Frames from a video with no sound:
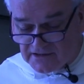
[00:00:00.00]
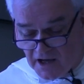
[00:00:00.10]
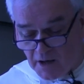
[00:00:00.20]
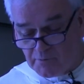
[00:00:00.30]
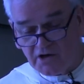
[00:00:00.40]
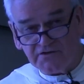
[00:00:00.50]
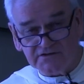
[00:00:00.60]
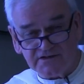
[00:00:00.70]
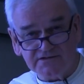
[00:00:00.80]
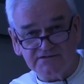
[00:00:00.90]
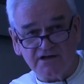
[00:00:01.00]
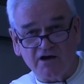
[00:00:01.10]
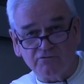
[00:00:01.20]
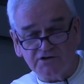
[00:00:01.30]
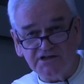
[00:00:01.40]
a hypothesis
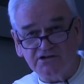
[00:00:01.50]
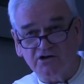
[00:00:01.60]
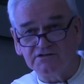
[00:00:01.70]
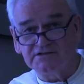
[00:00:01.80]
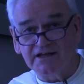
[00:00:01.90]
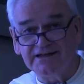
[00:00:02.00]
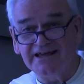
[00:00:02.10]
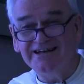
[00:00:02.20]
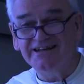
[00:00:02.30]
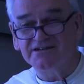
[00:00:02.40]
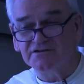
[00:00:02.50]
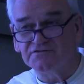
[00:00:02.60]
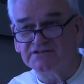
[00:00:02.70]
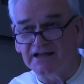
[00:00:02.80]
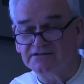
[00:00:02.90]
of what he calls an illative
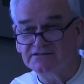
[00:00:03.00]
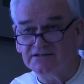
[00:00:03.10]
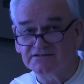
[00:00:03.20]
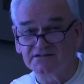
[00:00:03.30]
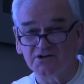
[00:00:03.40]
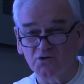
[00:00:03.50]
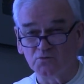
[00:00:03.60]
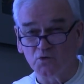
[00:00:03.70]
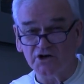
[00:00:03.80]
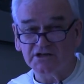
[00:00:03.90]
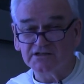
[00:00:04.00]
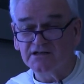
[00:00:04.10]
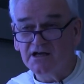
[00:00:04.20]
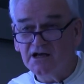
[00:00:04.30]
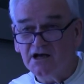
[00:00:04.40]
sense. It's his own word.
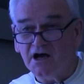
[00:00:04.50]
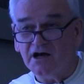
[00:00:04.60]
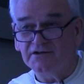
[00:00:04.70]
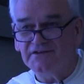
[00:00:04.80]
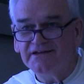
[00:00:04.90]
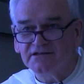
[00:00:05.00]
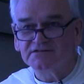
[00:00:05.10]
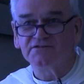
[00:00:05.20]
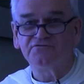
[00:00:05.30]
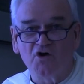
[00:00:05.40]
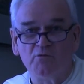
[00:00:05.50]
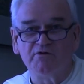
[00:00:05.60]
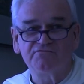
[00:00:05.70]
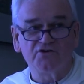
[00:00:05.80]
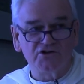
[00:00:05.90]
I think it's a form
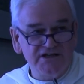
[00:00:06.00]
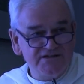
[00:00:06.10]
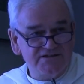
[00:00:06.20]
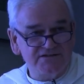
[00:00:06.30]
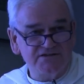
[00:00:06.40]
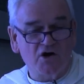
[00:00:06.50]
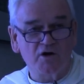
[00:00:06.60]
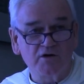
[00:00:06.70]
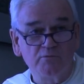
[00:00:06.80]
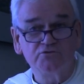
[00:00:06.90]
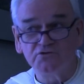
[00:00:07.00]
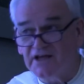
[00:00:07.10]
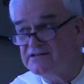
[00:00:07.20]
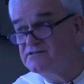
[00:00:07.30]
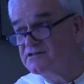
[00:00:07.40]
of phronesis or
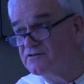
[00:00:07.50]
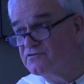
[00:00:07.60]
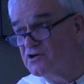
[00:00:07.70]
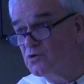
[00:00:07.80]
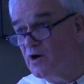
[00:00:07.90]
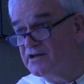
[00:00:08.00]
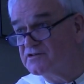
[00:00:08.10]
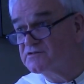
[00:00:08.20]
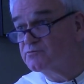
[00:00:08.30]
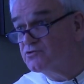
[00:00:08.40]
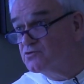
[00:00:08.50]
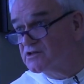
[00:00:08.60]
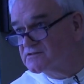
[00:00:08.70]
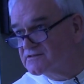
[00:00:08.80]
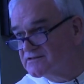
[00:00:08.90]
prudentia for Aquinas.
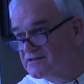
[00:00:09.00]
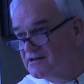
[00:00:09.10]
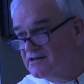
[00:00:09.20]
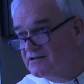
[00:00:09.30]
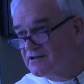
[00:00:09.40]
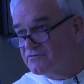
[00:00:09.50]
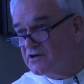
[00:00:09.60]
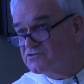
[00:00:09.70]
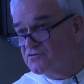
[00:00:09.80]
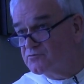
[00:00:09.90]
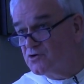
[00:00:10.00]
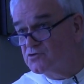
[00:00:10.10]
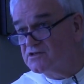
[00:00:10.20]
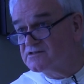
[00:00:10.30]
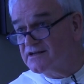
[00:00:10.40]
Prudence, the virtue of
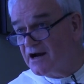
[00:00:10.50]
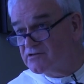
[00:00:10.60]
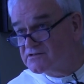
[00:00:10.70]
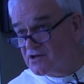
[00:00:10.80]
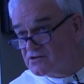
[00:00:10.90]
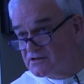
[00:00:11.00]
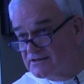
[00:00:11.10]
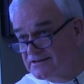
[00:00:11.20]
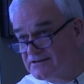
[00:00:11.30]
prudence in Aristotle,